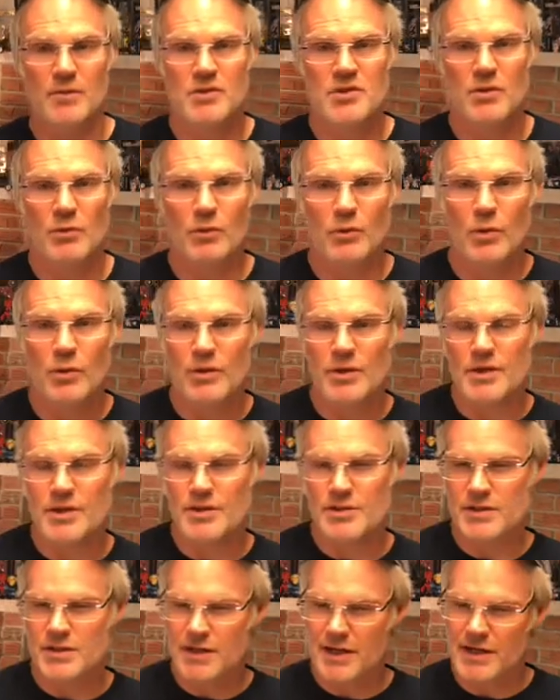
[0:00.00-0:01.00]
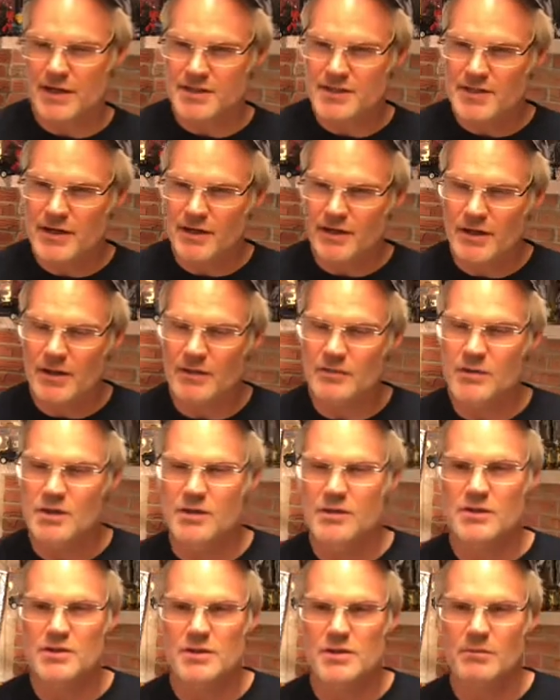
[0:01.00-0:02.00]
So Ronan is kind of steering him to
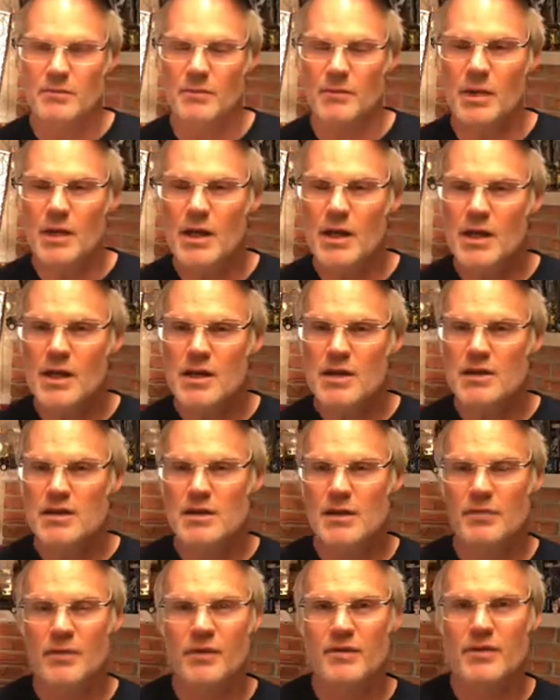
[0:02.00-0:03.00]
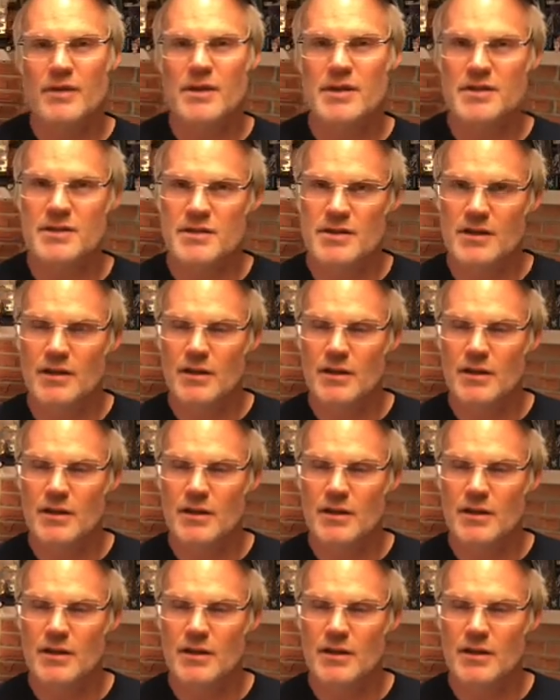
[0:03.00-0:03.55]
do some some of his